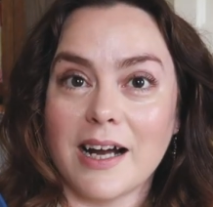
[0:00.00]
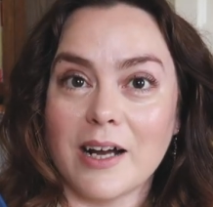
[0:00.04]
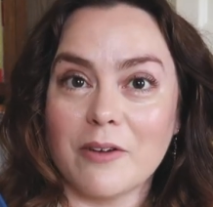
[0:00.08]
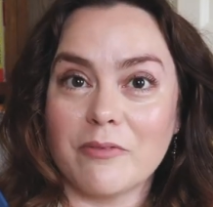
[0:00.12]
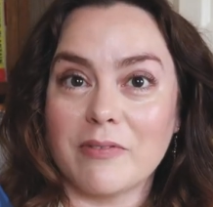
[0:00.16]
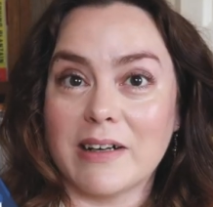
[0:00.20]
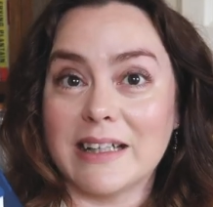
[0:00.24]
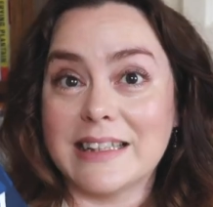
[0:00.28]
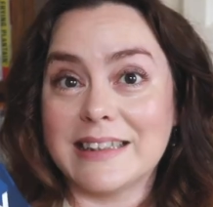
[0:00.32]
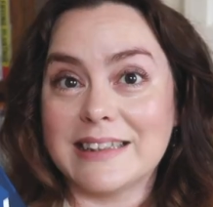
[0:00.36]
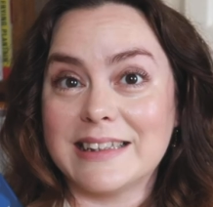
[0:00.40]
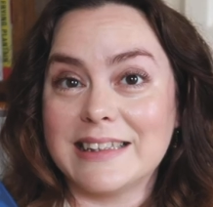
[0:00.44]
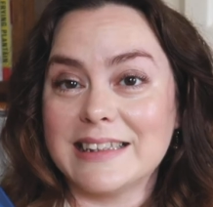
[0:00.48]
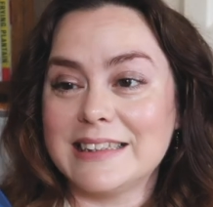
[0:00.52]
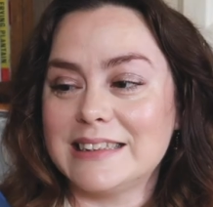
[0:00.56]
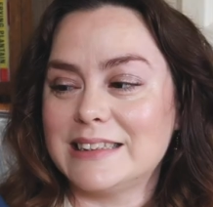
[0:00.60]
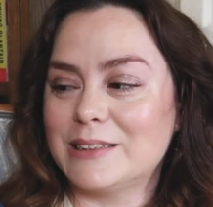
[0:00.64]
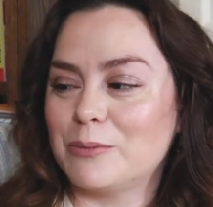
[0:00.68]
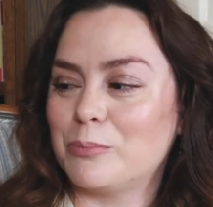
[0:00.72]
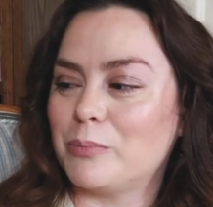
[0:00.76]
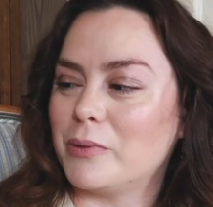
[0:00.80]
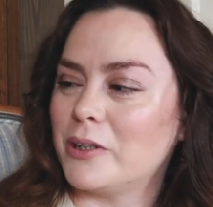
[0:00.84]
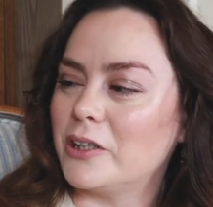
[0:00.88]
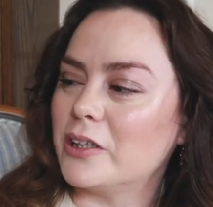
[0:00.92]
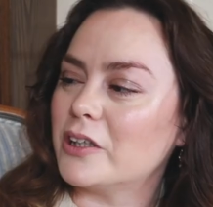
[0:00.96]
I read this
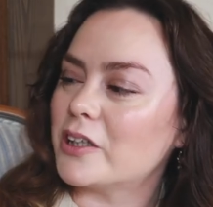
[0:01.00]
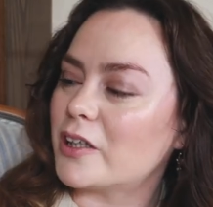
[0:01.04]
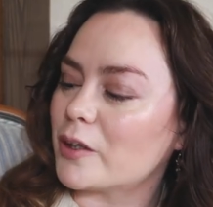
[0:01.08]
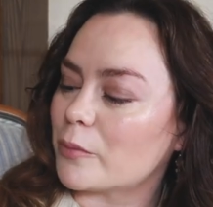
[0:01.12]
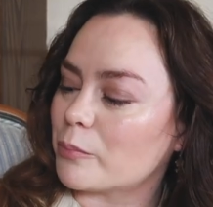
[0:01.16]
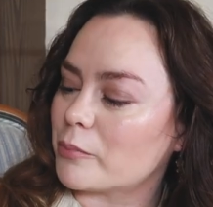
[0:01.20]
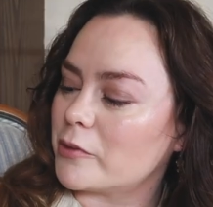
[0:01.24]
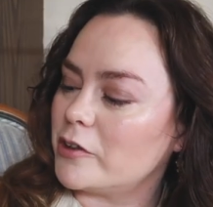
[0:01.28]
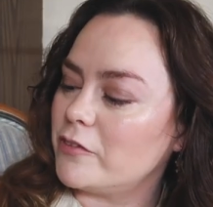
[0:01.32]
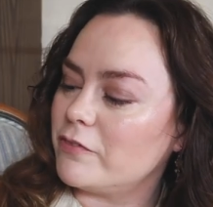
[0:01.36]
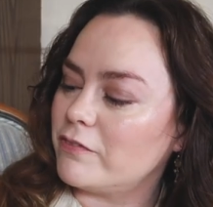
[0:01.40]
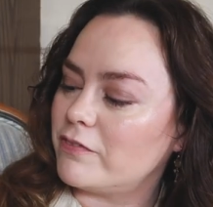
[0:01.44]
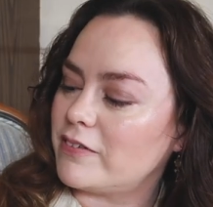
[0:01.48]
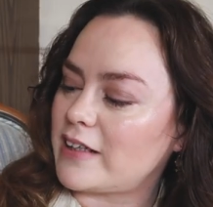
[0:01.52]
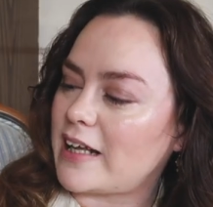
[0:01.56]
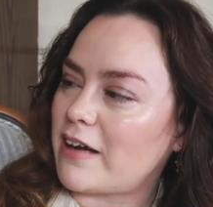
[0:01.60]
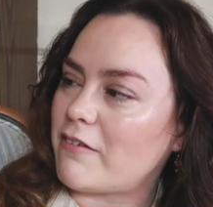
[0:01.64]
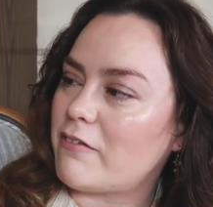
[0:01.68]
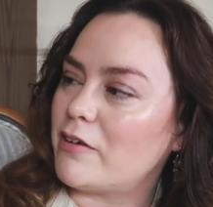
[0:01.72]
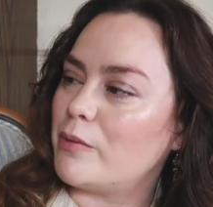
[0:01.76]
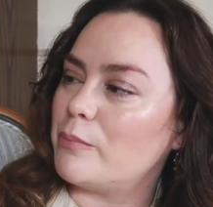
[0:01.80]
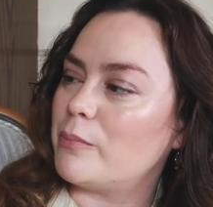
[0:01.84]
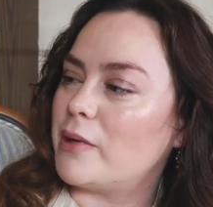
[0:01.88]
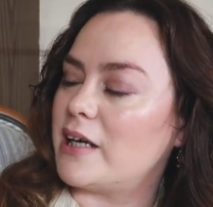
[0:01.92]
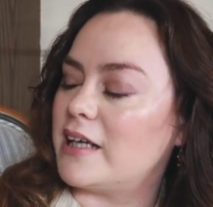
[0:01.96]
book,
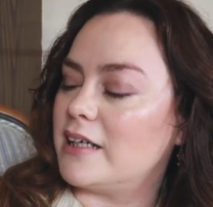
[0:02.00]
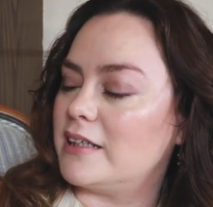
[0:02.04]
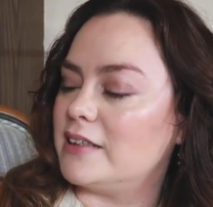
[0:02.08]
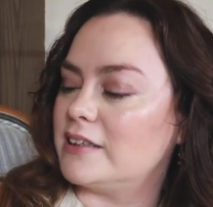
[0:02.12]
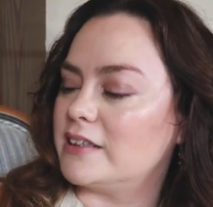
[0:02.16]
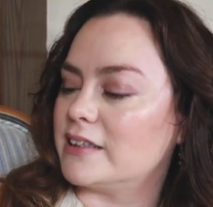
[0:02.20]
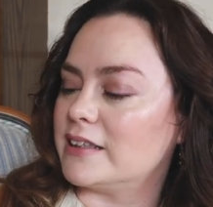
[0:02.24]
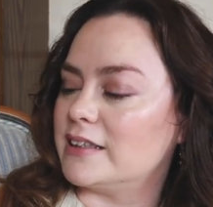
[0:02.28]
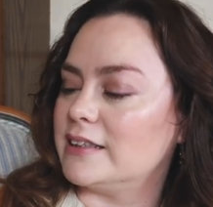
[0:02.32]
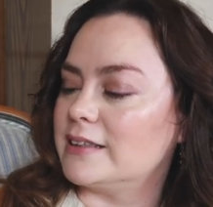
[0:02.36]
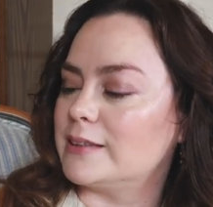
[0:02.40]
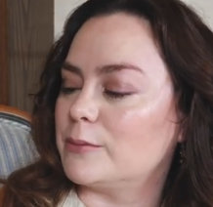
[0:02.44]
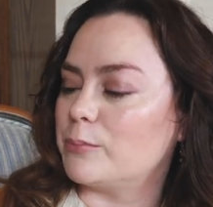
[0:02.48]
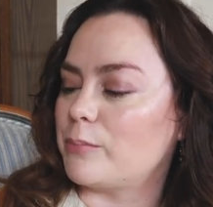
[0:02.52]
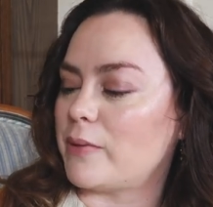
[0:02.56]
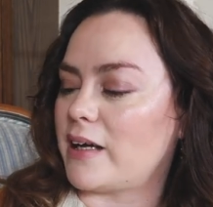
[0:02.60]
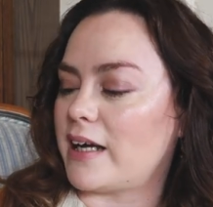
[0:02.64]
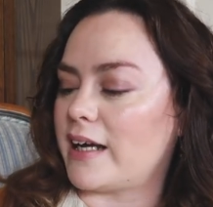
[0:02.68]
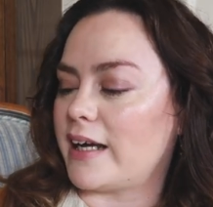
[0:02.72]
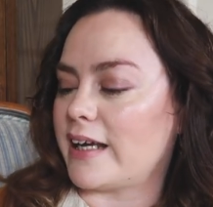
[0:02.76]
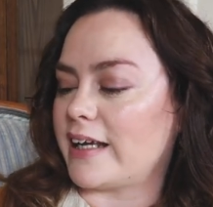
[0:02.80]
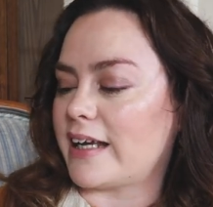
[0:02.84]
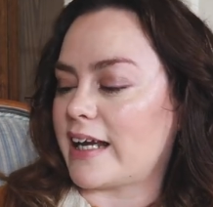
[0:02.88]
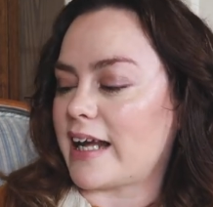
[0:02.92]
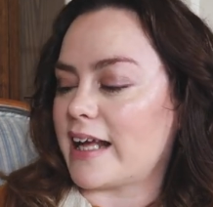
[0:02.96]
Moonflower Murders
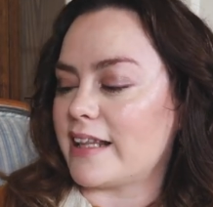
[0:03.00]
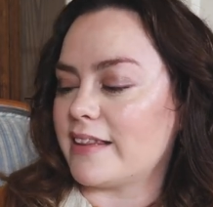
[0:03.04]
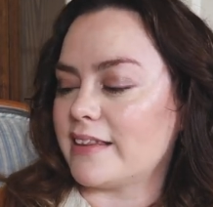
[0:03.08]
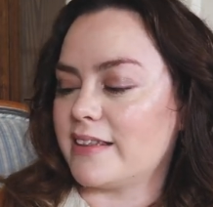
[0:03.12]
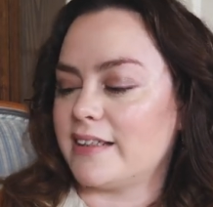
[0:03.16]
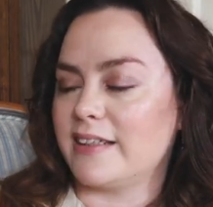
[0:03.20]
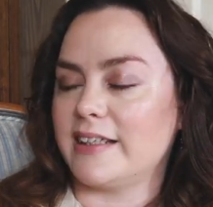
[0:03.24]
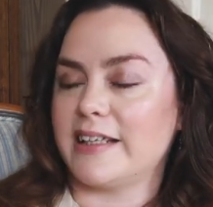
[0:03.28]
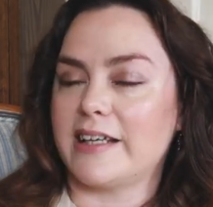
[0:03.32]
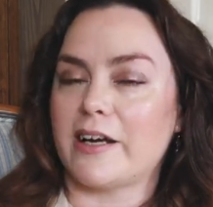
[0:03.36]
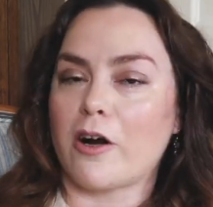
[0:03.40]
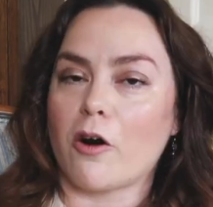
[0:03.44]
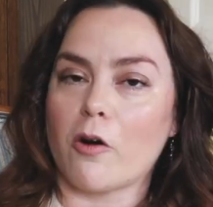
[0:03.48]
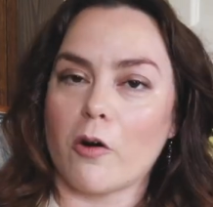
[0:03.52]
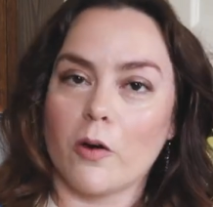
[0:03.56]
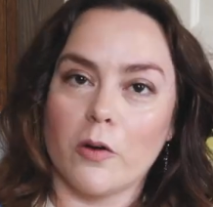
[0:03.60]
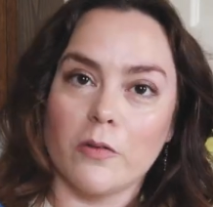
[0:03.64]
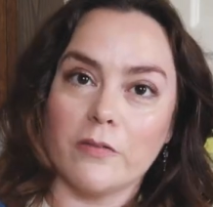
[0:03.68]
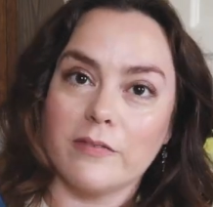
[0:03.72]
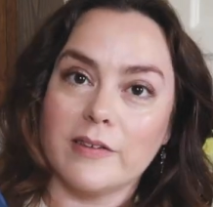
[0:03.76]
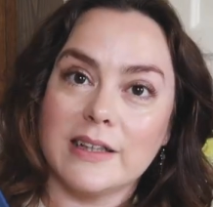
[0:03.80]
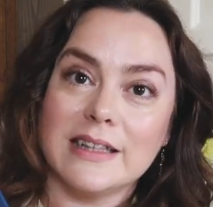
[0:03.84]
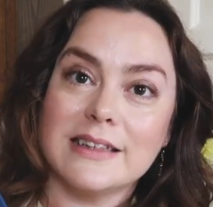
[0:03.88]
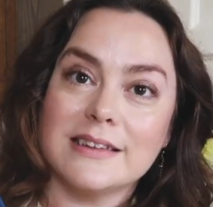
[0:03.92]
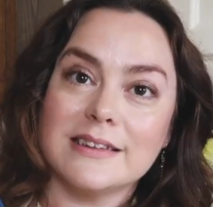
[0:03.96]
by Anthony
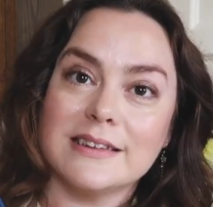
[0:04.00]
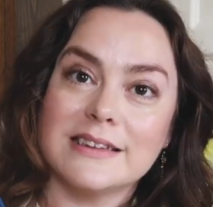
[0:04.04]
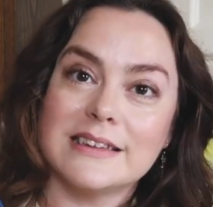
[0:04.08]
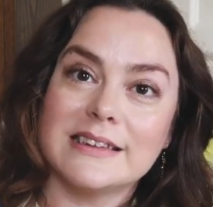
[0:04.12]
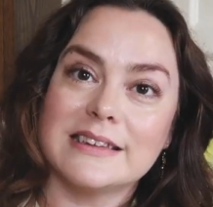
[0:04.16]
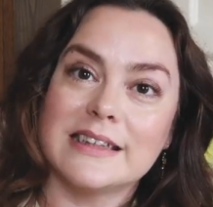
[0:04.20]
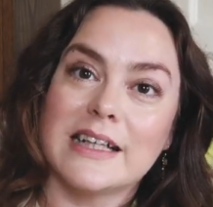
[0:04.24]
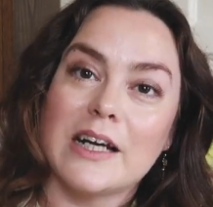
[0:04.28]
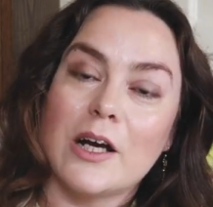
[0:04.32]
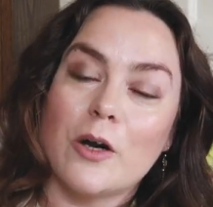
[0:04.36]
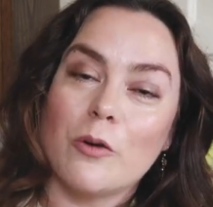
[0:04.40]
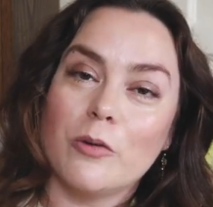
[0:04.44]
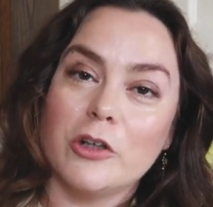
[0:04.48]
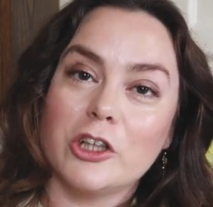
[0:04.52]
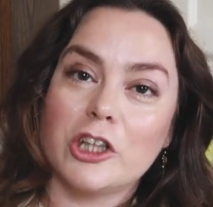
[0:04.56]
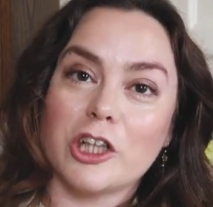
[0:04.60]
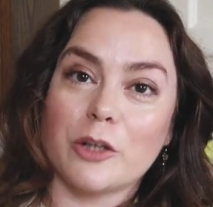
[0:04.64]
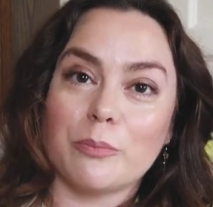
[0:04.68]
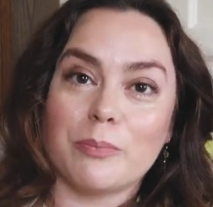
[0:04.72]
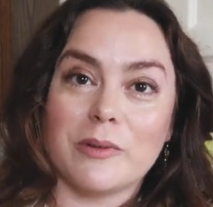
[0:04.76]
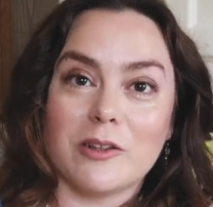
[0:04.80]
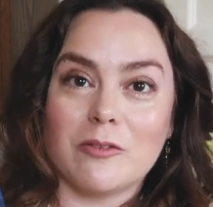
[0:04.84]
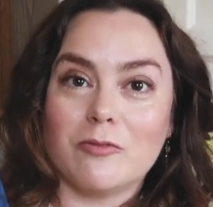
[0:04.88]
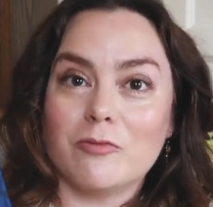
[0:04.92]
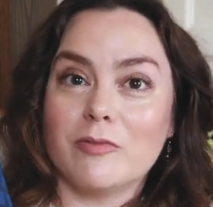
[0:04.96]
Horowitz, which
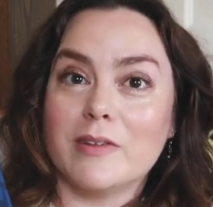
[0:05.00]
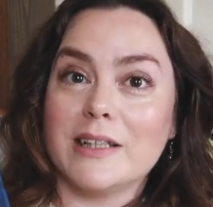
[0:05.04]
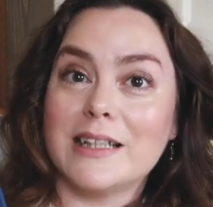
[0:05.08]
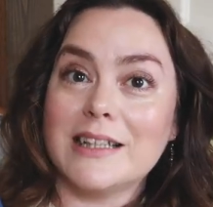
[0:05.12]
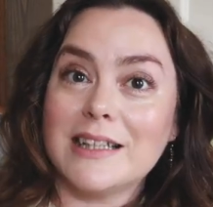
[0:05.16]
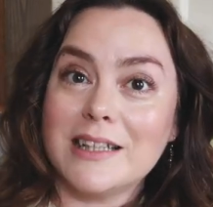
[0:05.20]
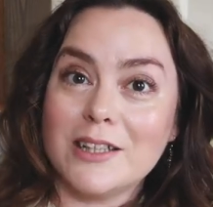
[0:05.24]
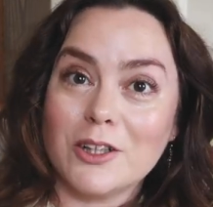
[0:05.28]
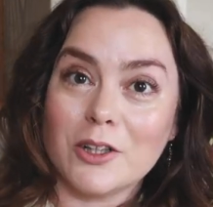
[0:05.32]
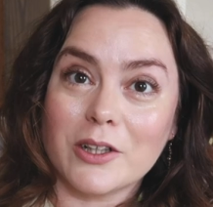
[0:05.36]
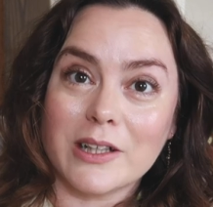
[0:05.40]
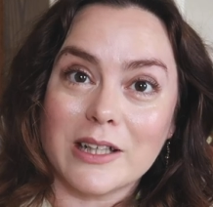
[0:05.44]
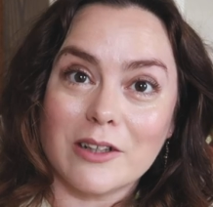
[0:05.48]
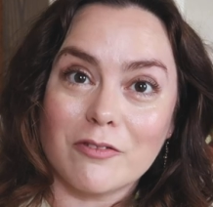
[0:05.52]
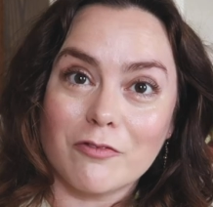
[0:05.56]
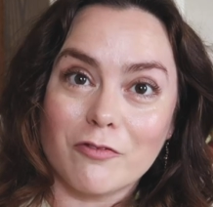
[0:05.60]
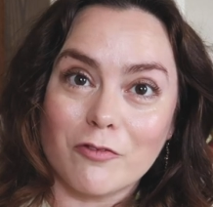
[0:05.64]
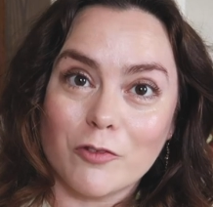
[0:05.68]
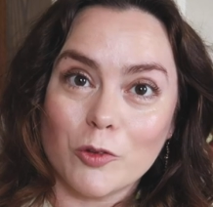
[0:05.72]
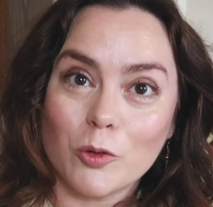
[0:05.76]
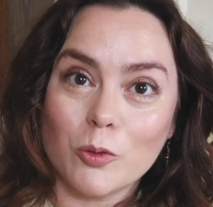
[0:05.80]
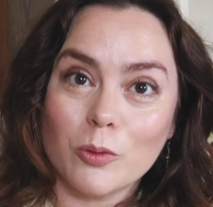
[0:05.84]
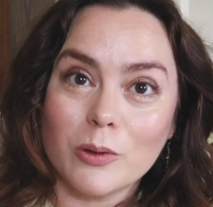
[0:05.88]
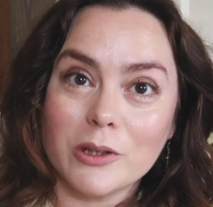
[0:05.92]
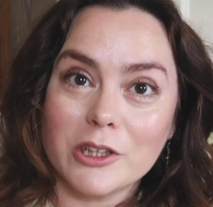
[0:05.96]
I've been really looking
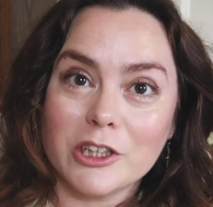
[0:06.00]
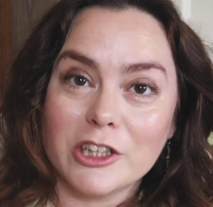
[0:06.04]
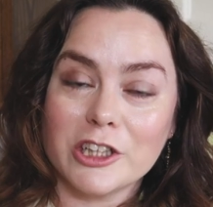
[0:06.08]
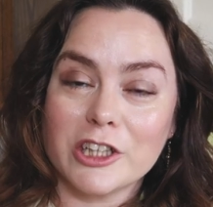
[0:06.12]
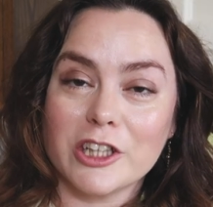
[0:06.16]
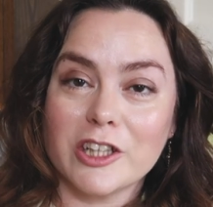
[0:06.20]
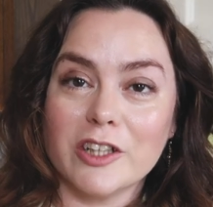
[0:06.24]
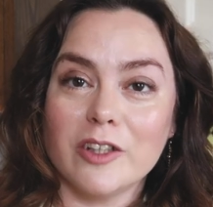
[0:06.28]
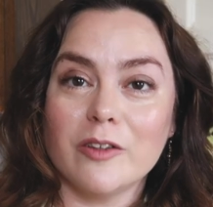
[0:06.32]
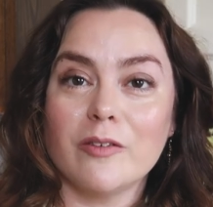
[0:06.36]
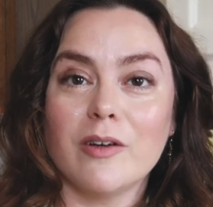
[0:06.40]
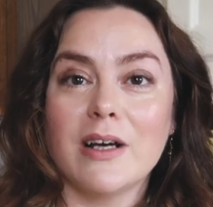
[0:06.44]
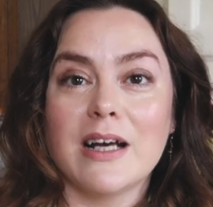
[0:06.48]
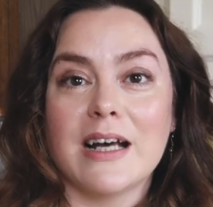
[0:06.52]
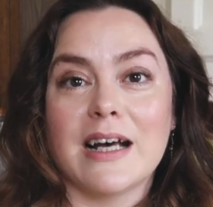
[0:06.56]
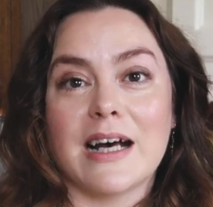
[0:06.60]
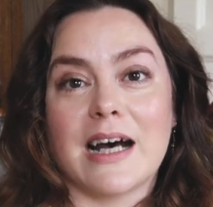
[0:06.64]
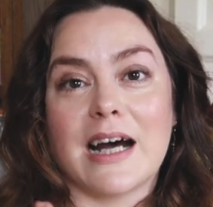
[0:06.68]
forward to.